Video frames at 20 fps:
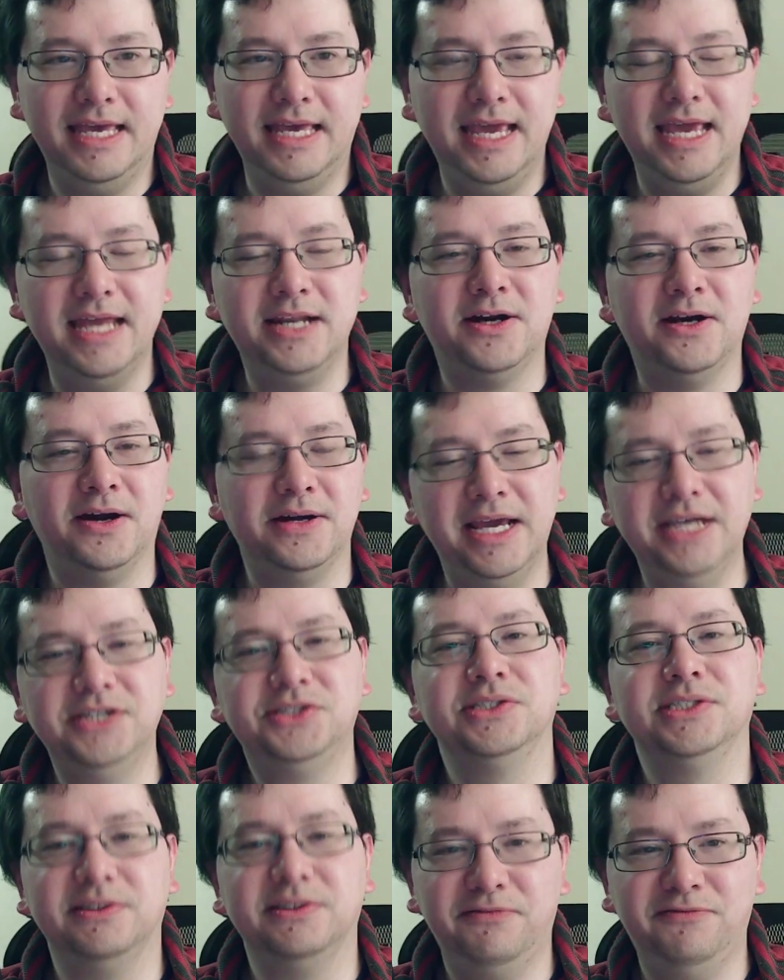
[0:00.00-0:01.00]

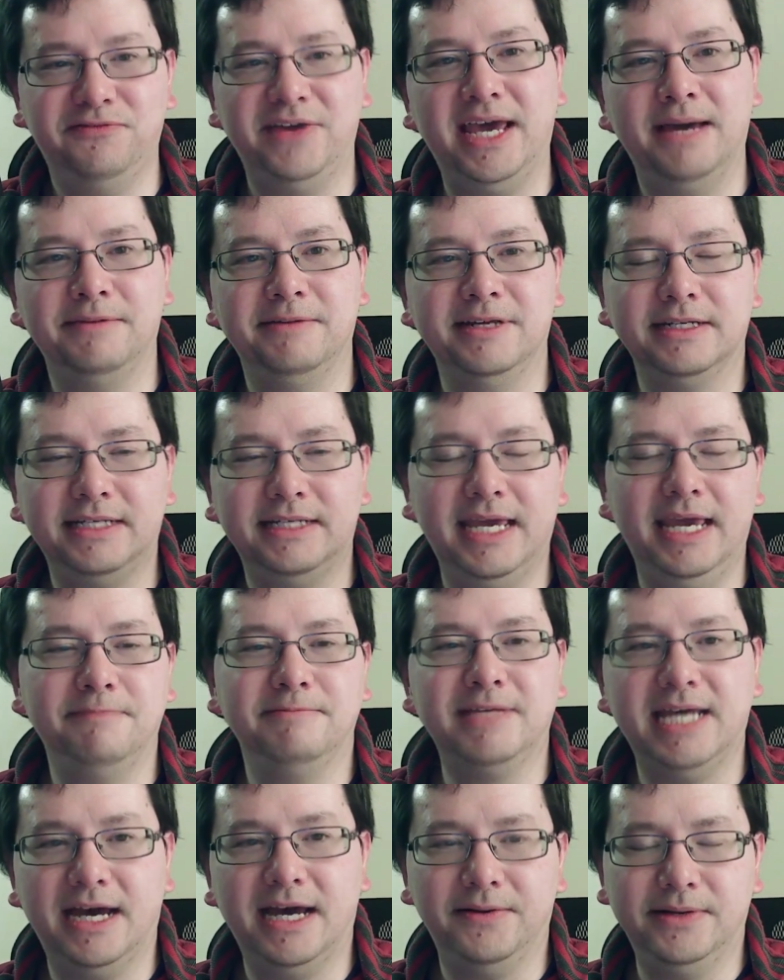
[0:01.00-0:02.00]
incarnations of famine came
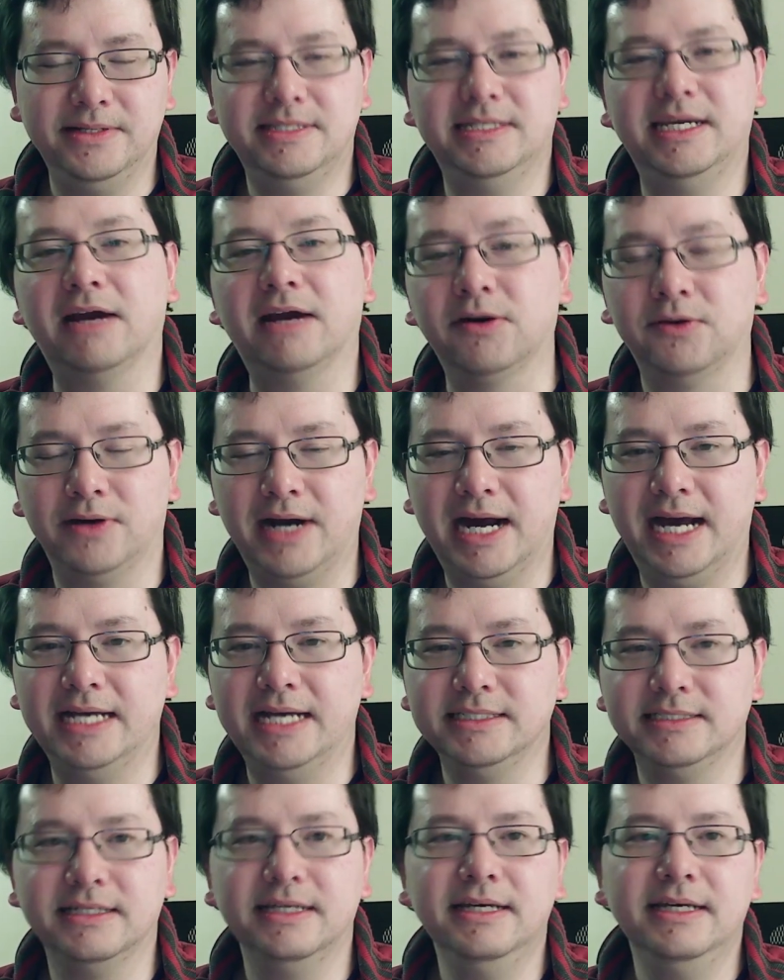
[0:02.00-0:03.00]
down and
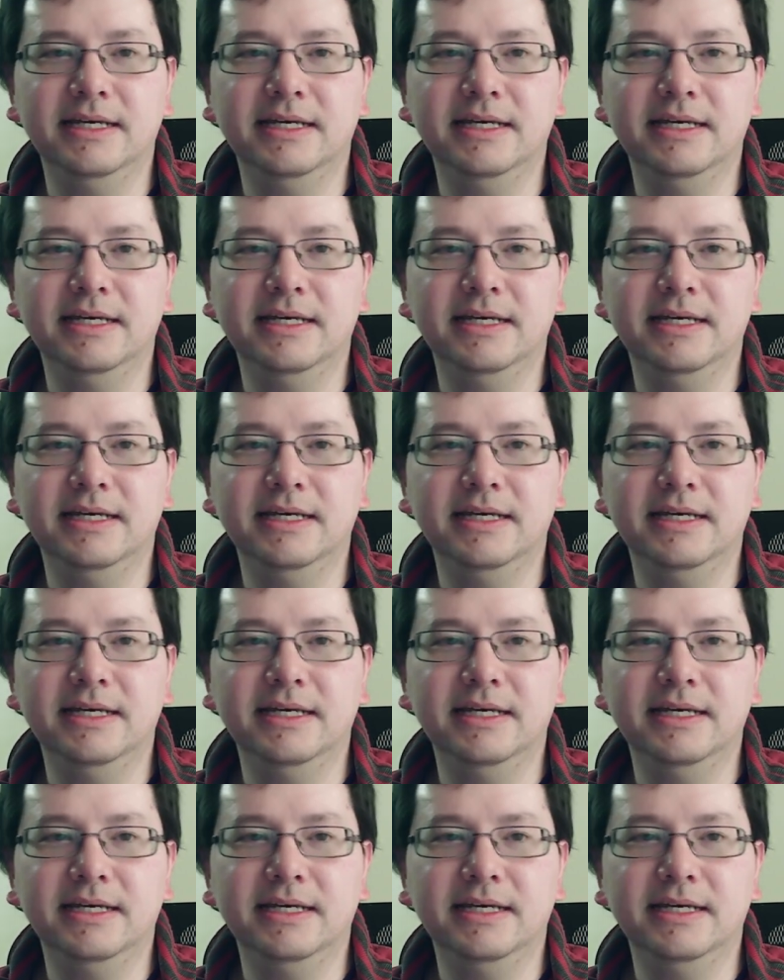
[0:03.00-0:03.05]
terrorized